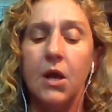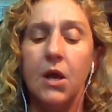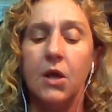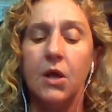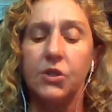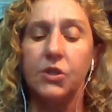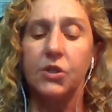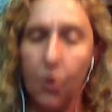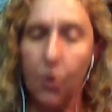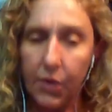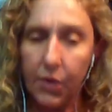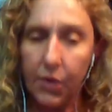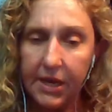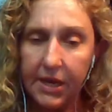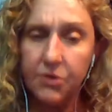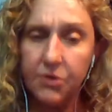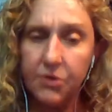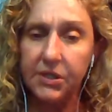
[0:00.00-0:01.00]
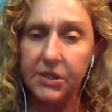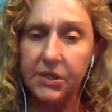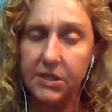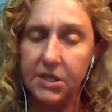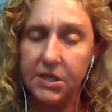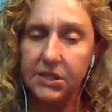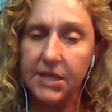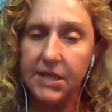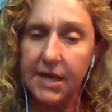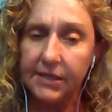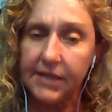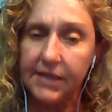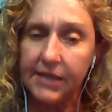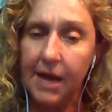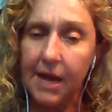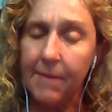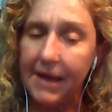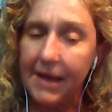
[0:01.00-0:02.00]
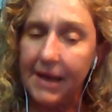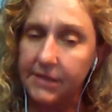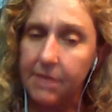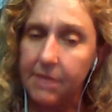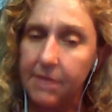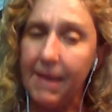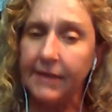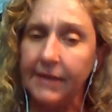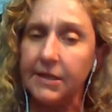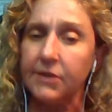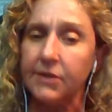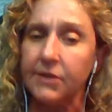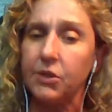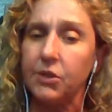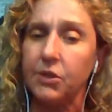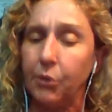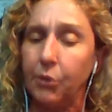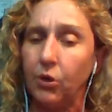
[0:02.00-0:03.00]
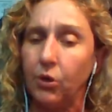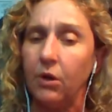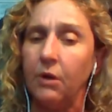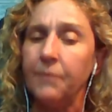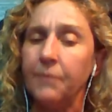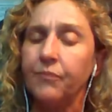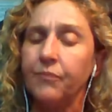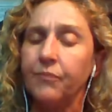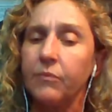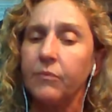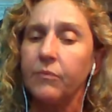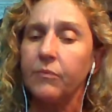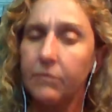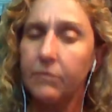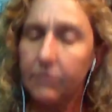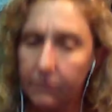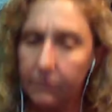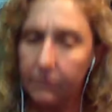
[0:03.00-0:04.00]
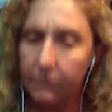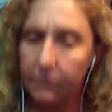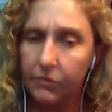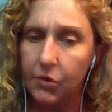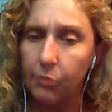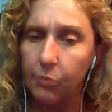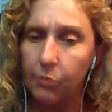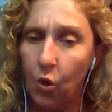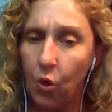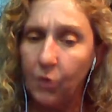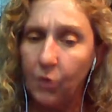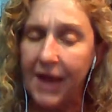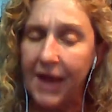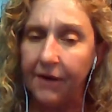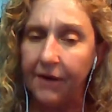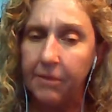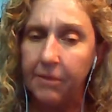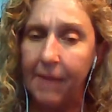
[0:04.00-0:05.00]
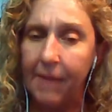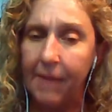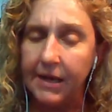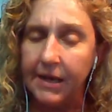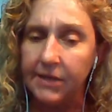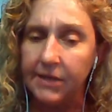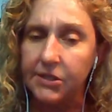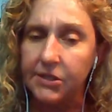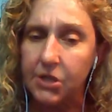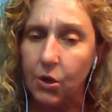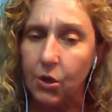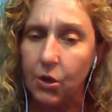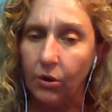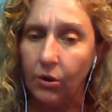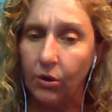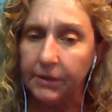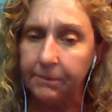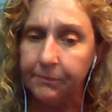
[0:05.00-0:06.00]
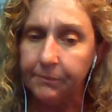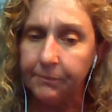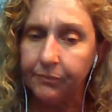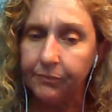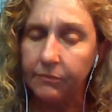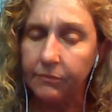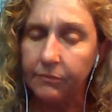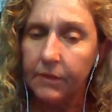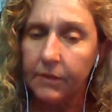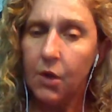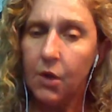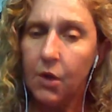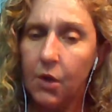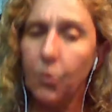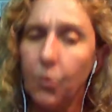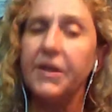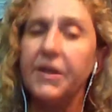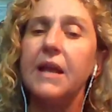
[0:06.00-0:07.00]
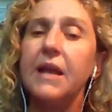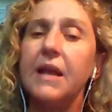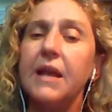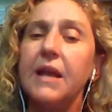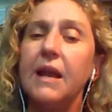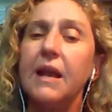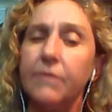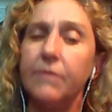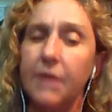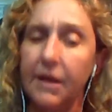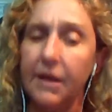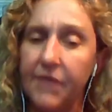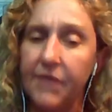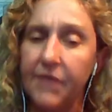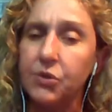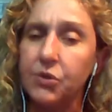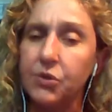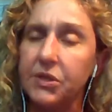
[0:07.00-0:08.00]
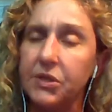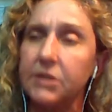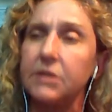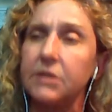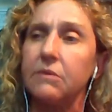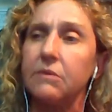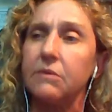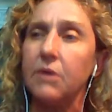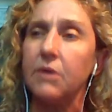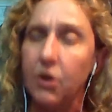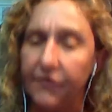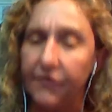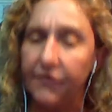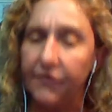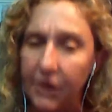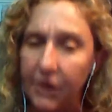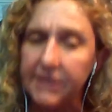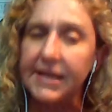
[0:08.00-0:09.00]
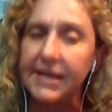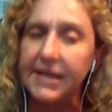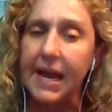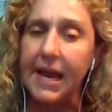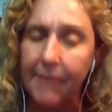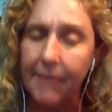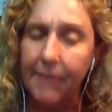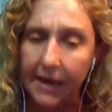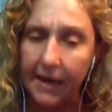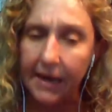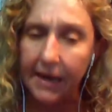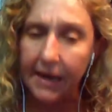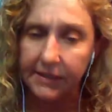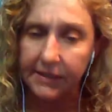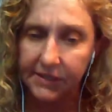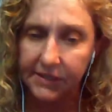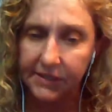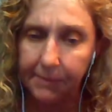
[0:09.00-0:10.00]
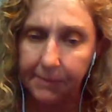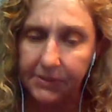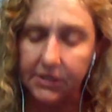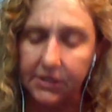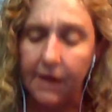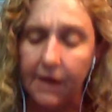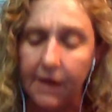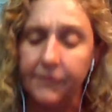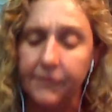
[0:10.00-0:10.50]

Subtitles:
So he uses the CSM as the magnet to pull the mold out of the body into the colon, where he then uses, you know, various antibiotics and this type of stuff.